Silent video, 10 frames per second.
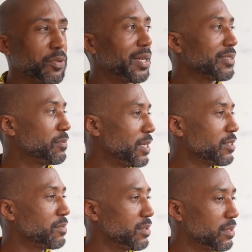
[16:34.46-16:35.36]
we like to make
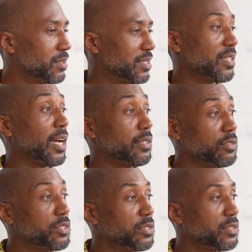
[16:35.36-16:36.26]
some design
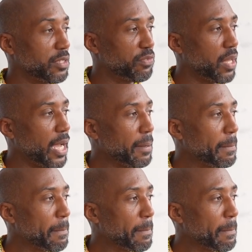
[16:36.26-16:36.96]
decisions on the fly.